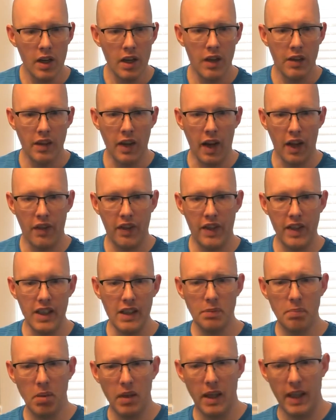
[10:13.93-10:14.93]
Now these
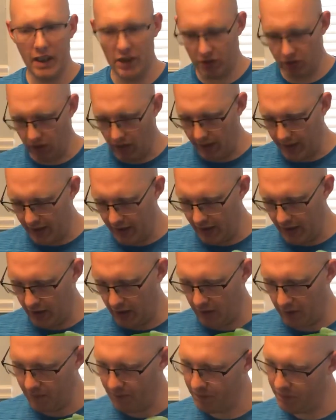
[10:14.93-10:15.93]
plants right
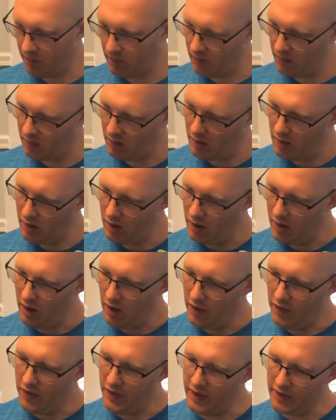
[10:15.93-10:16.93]
here,
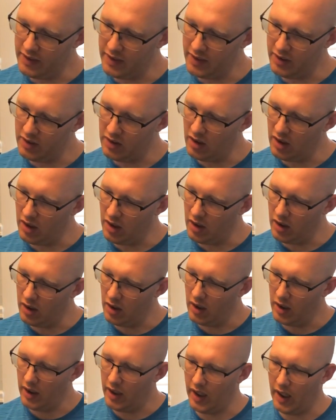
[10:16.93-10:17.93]
this is the,
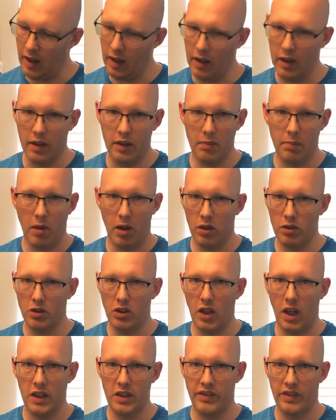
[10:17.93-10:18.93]
I
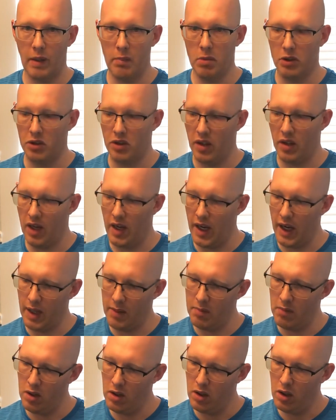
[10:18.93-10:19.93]
apologize if I butcher the
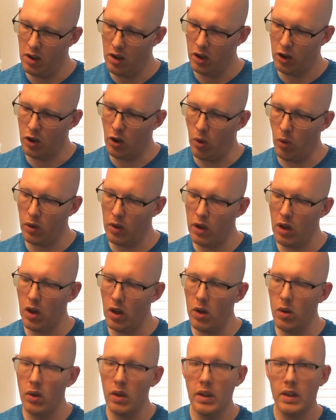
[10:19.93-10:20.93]
name,
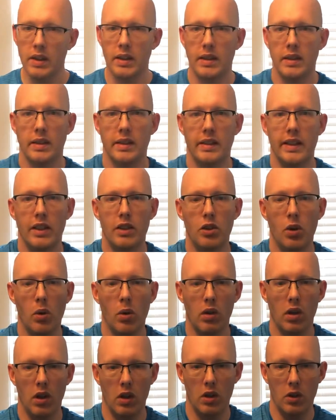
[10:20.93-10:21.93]
Corno de
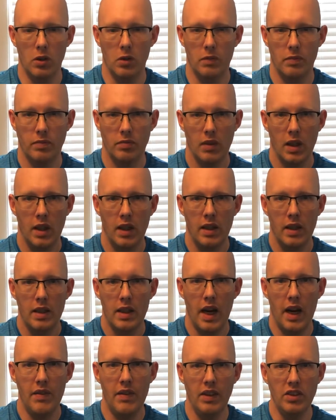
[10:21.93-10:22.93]
Toro.
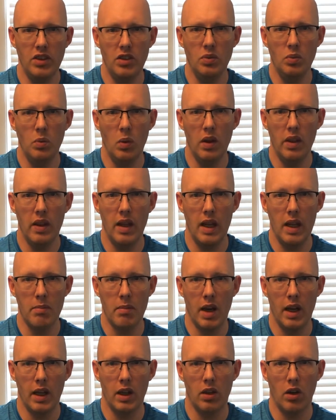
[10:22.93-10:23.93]
And this is one of the
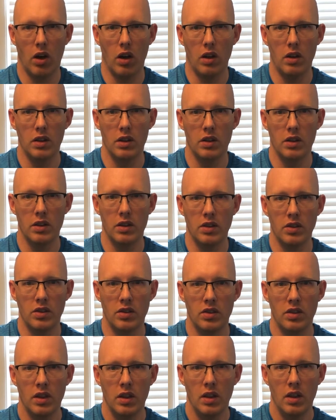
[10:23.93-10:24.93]

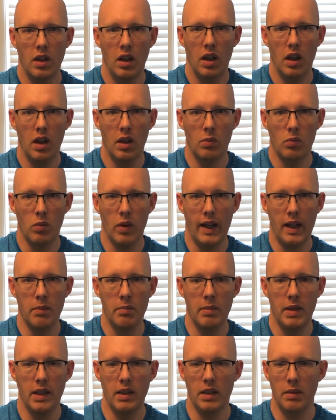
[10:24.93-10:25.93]
MiGardner's
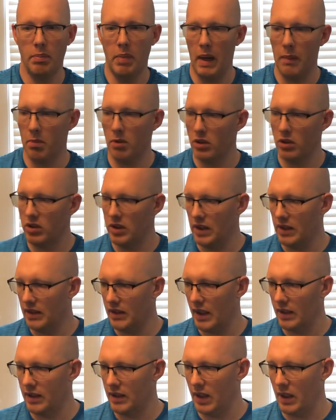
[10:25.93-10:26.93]
recommended peppers. He
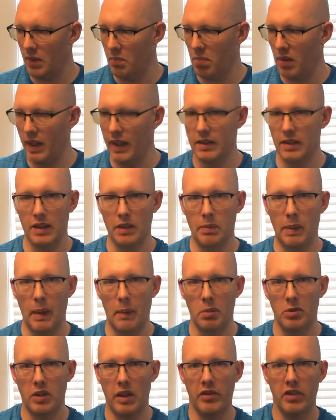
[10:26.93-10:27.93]
says he plants these
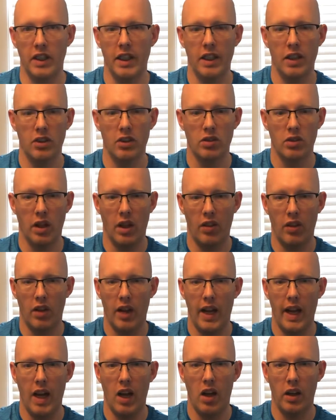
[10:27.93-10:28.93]
peppers every year, so I thought,
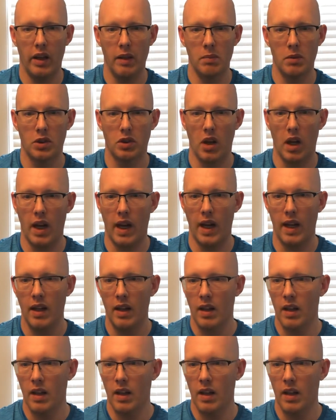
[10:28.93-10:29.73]
hey, I'll give them a try.